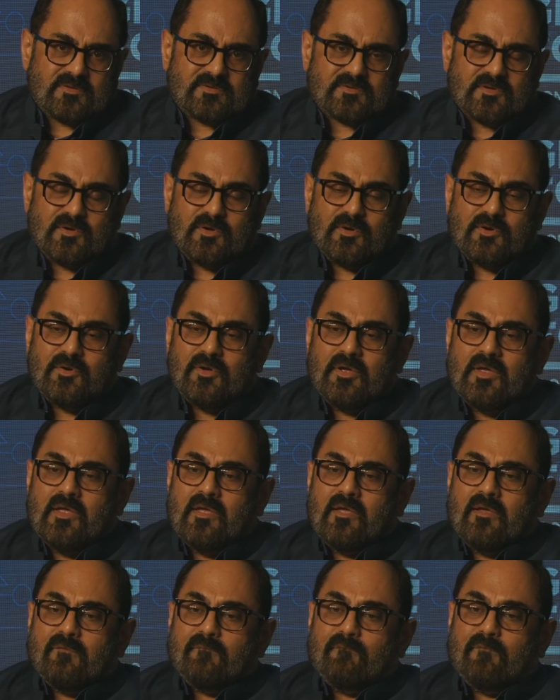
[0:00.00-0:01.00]
So
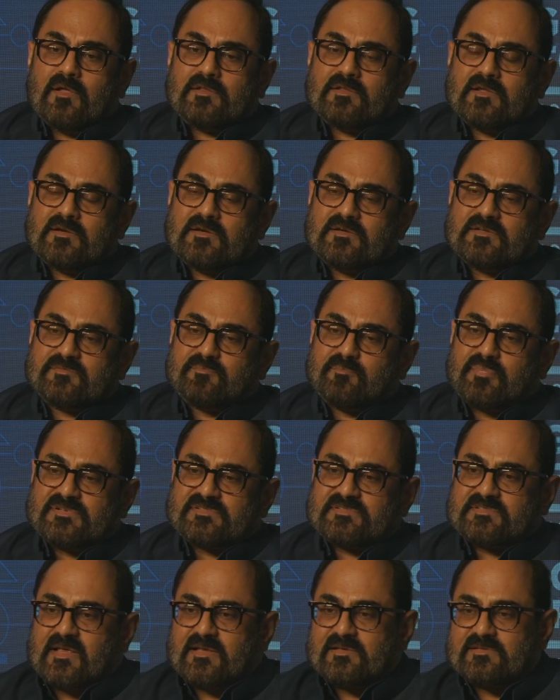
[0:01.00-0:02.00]
whether it is
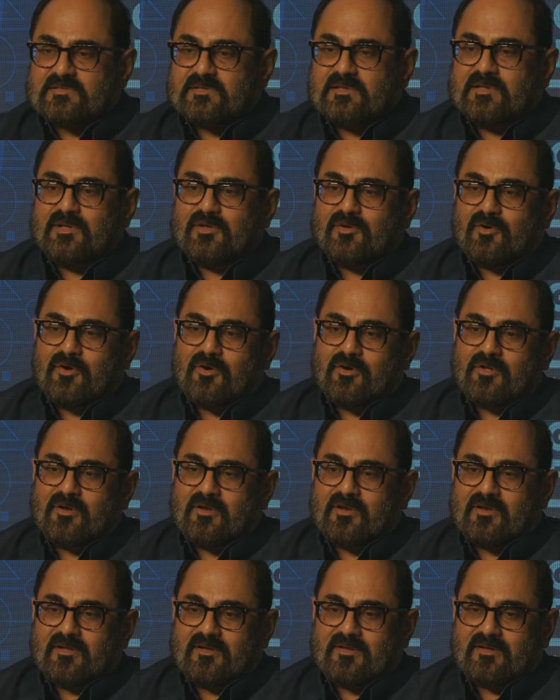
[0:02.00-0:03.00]
precisely
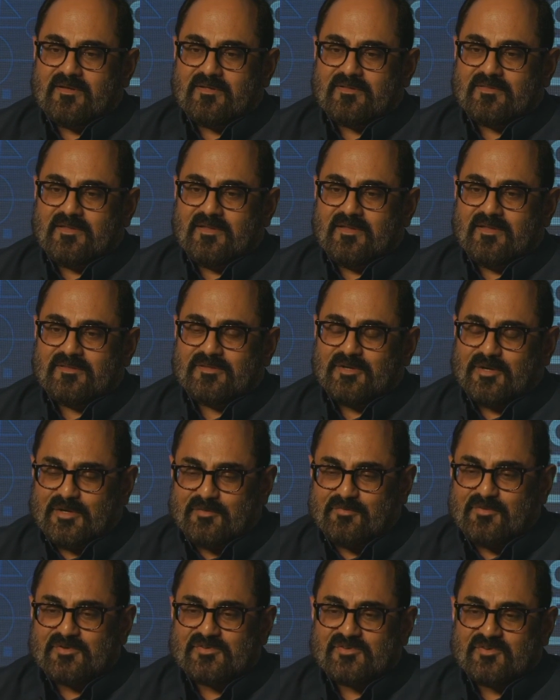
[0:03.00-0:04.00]
on the
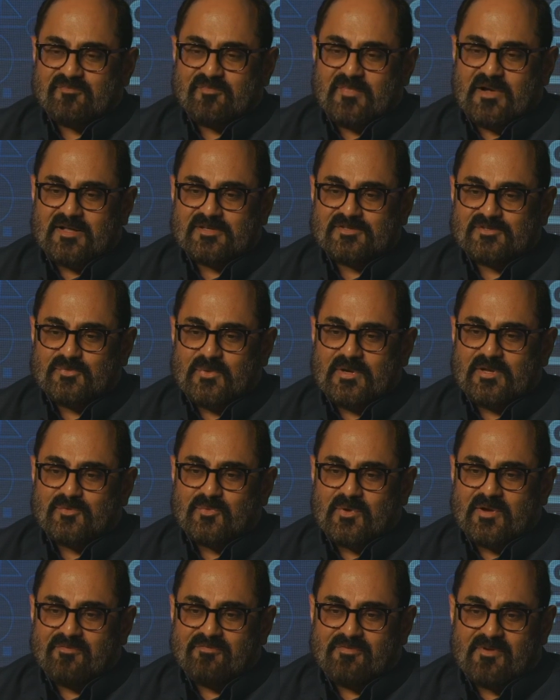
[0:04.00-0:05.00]
31st of March
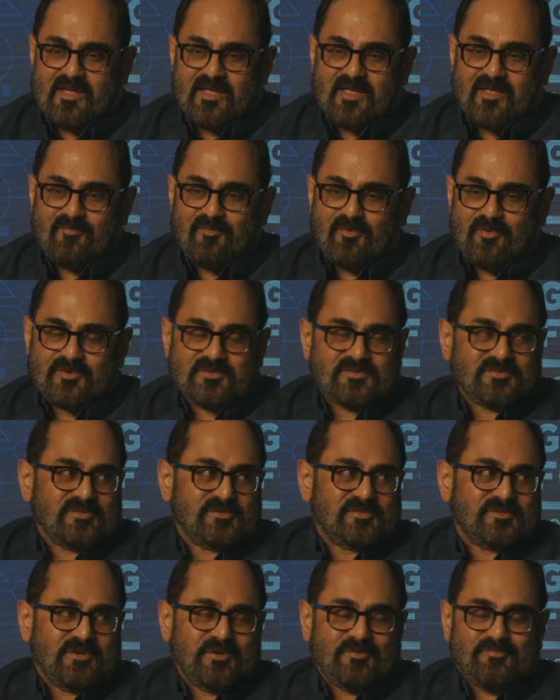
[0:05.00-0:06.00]
2025 or is
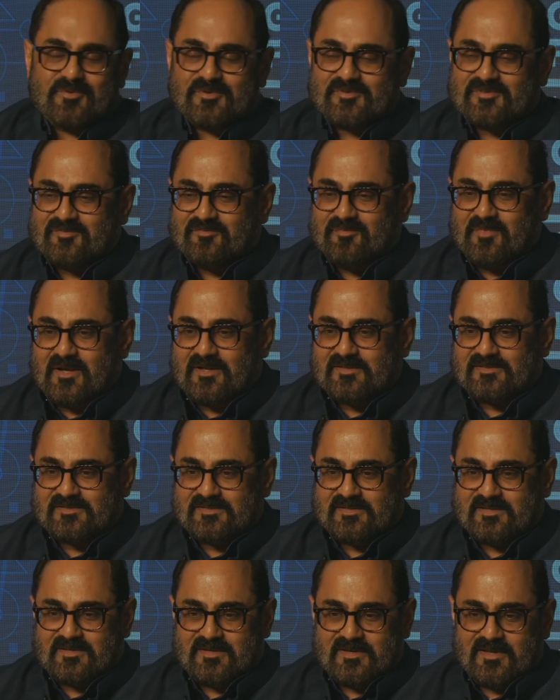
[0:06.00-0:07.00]
it 31st of March
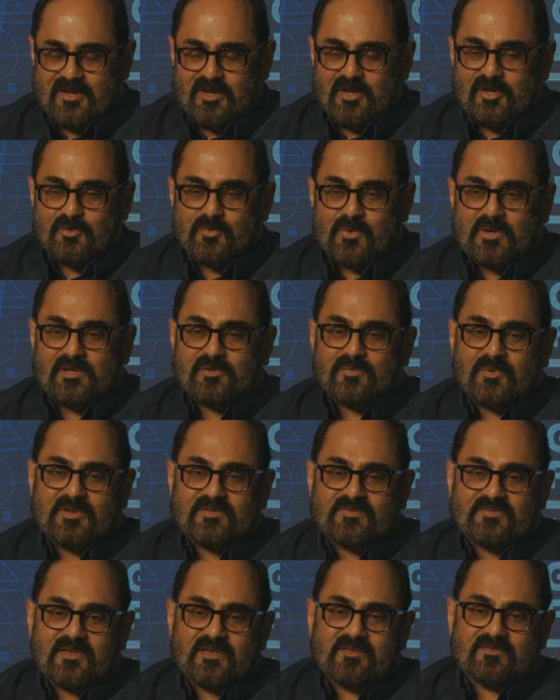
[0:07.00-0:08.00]

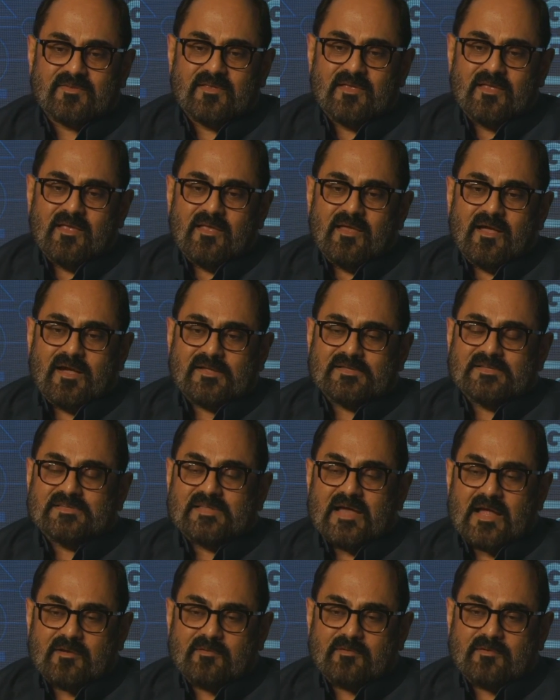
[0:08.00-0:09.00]
2026, I think
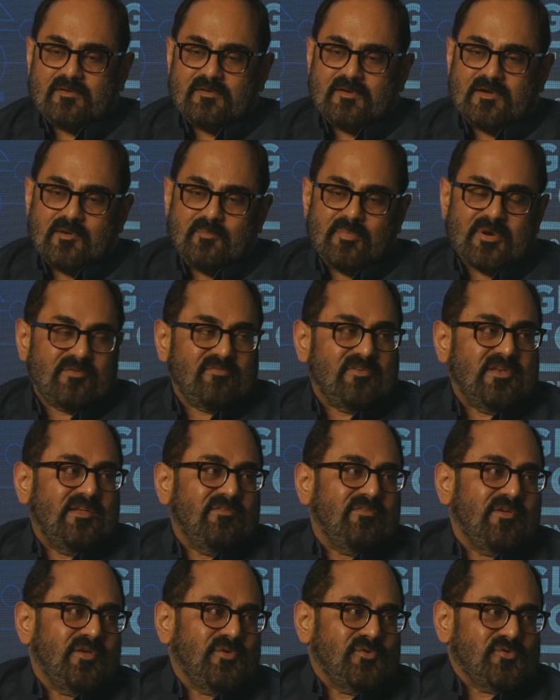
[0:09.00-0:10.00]
that a little bit of
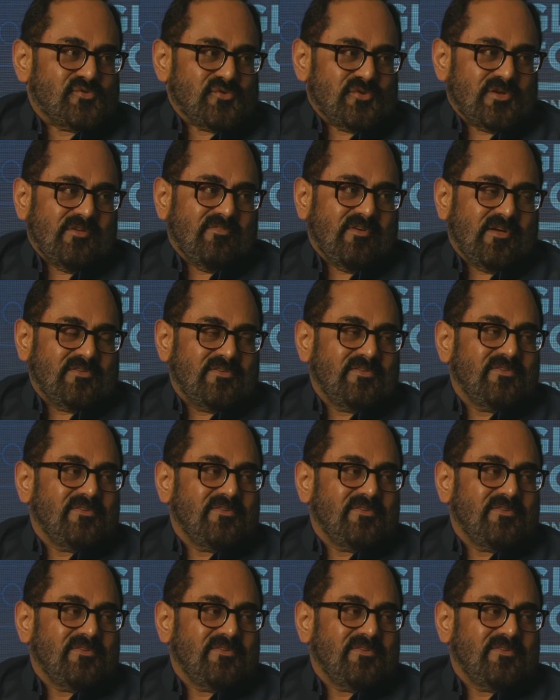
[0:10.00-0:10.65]
leeway you should give us.